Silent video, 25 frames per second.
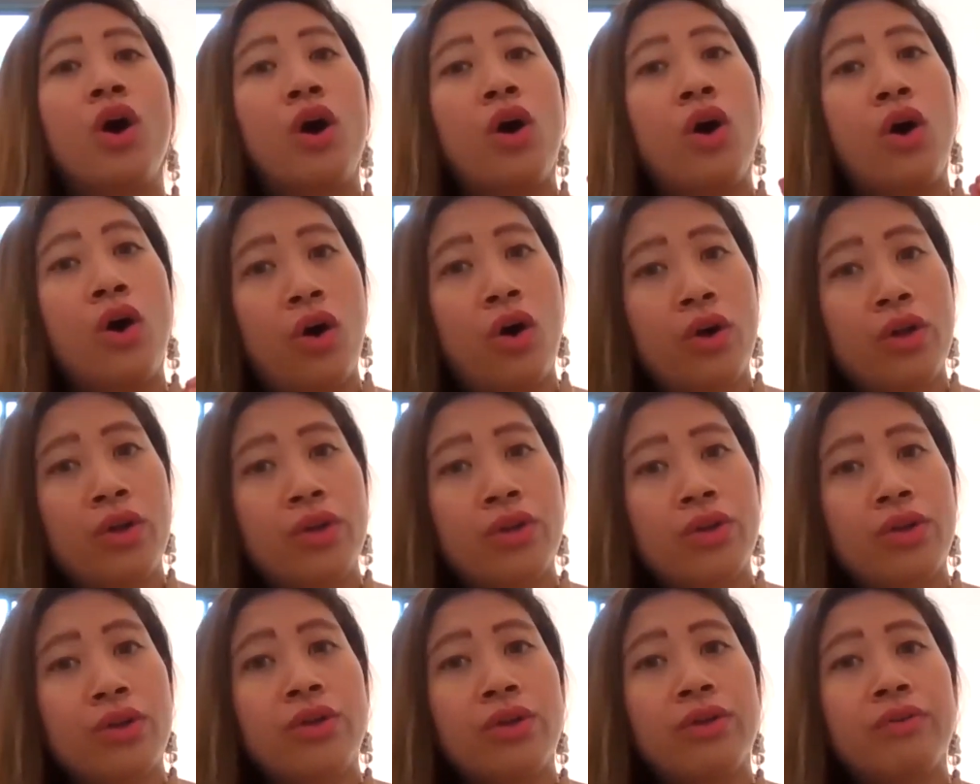
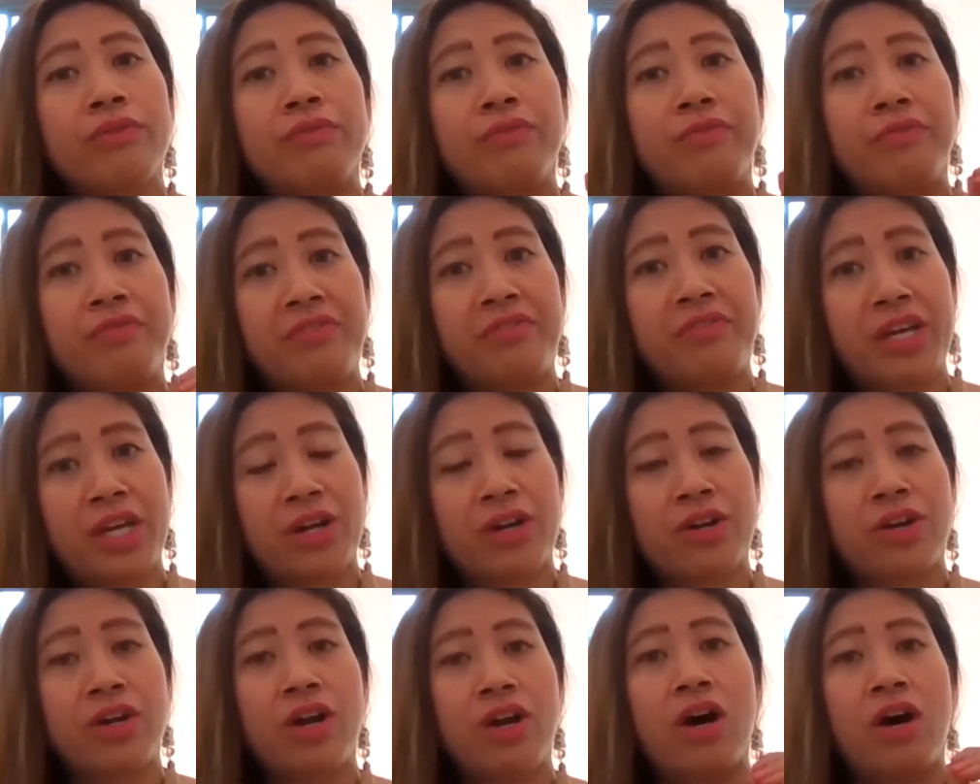on
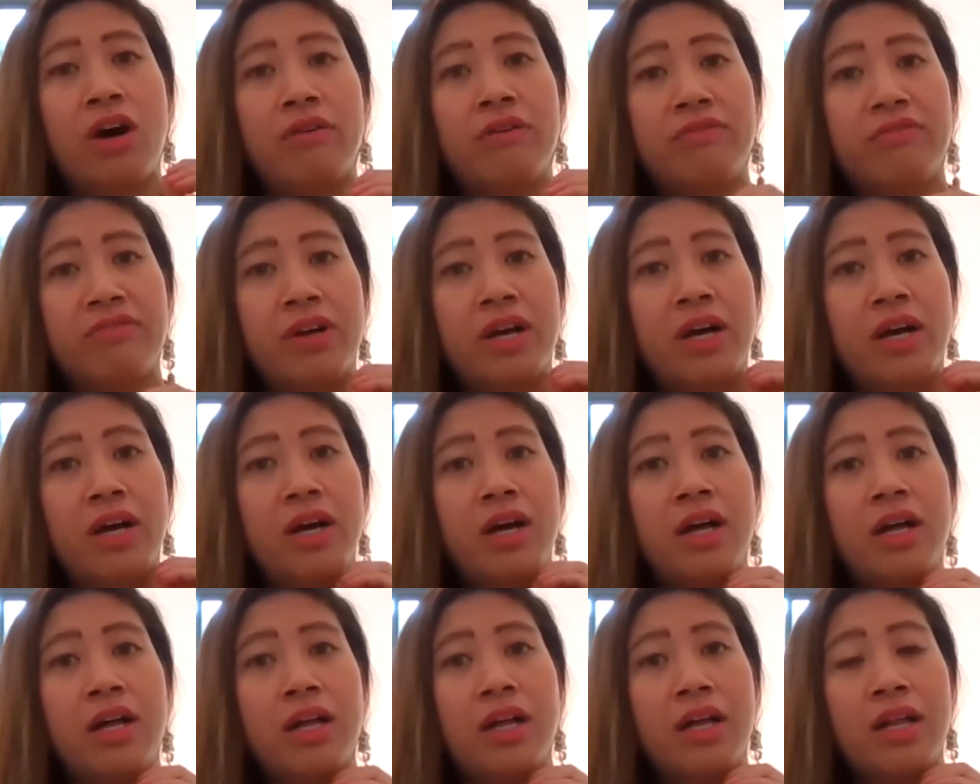fear of
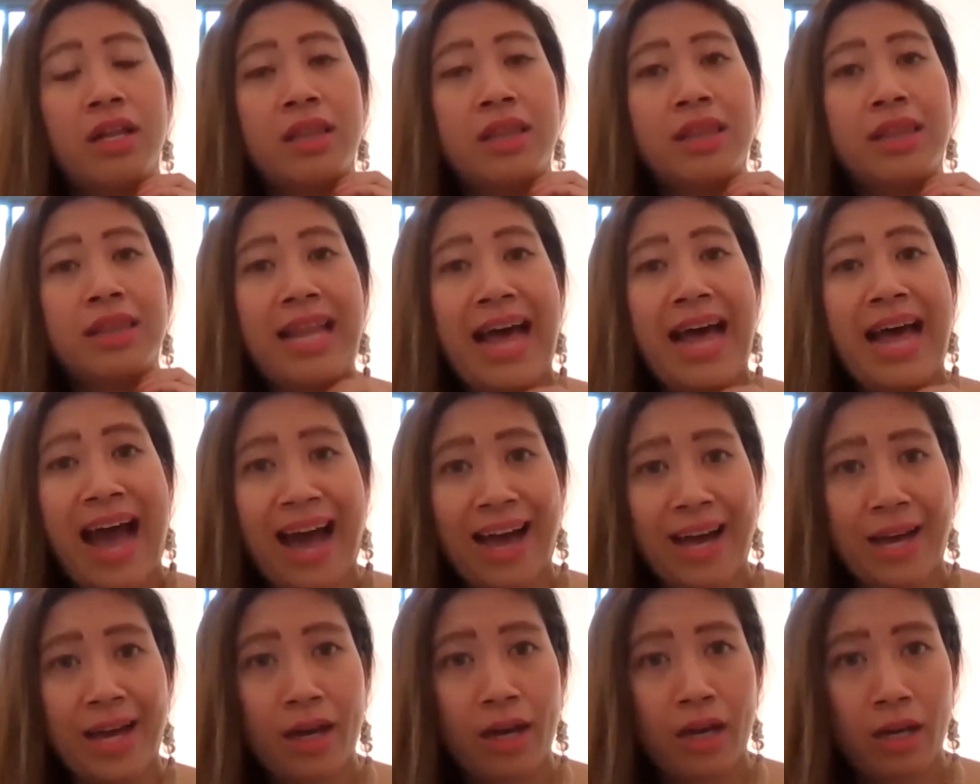
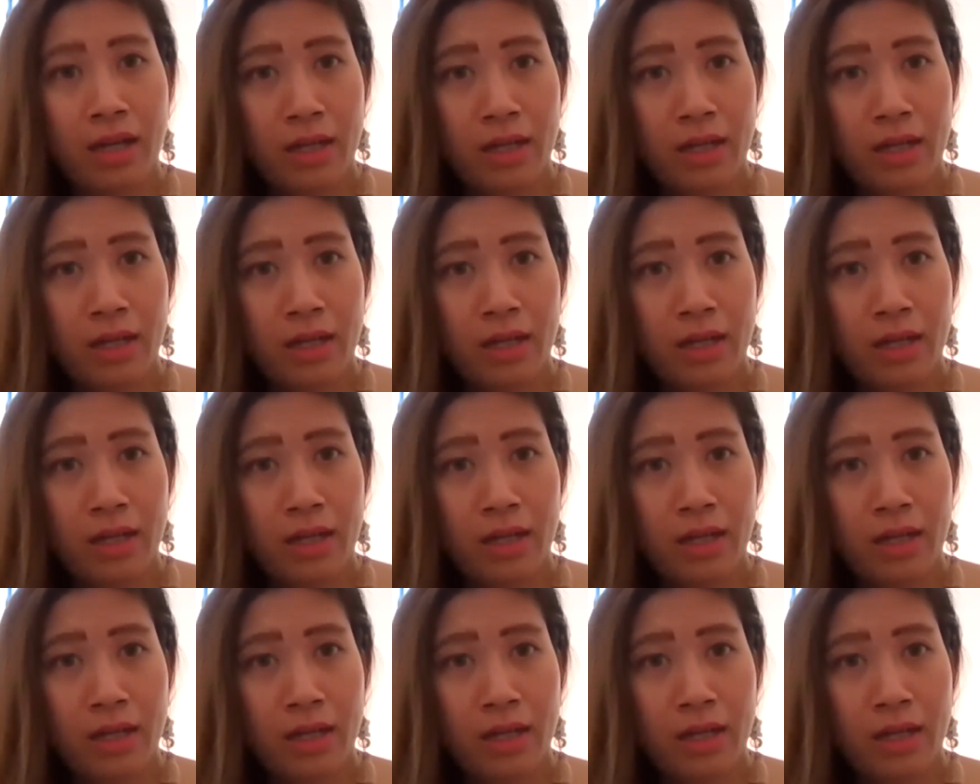lack.